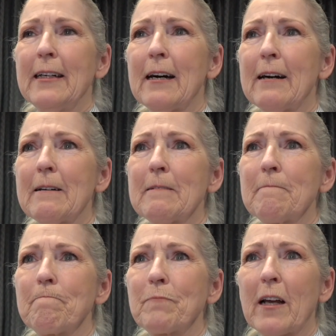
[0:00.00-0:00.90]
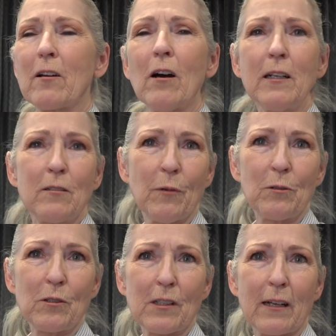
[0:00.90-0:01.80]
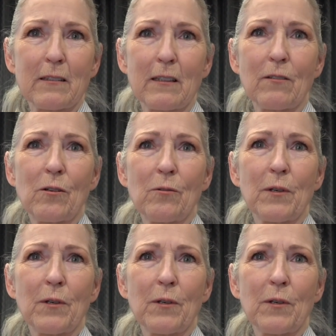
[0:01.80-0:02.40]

I got into motorcycling though